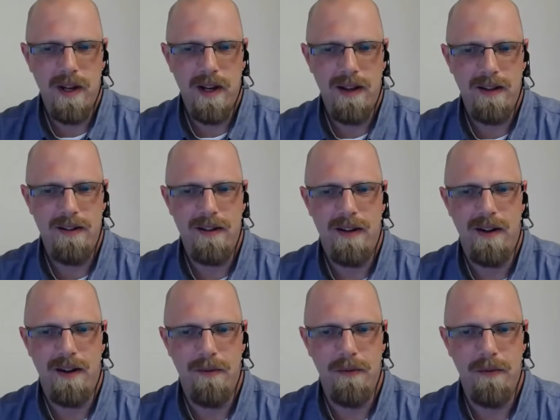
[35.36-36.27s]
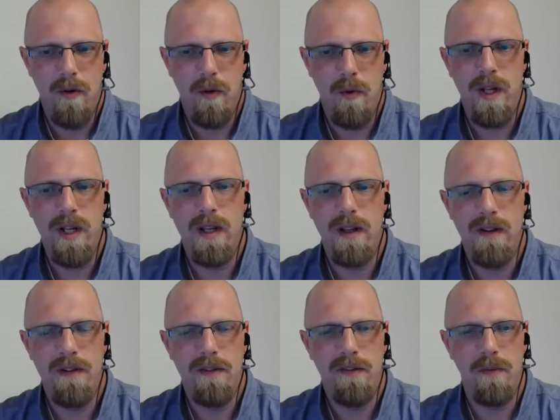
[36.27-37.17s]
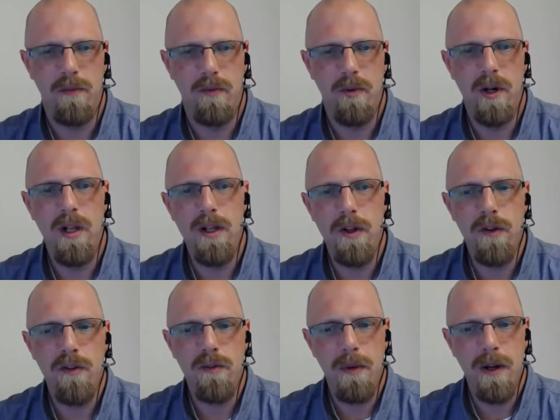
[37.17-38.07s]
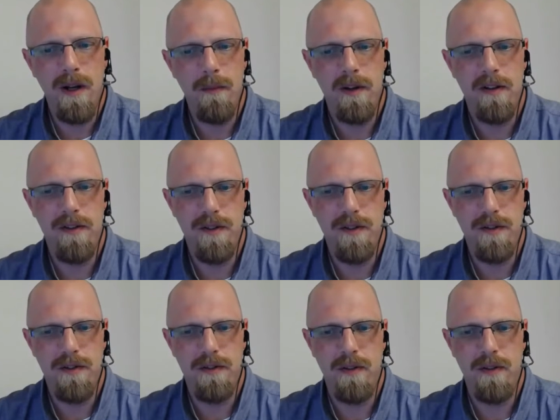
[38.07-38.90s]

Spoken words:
had over the weekend some really good spam messages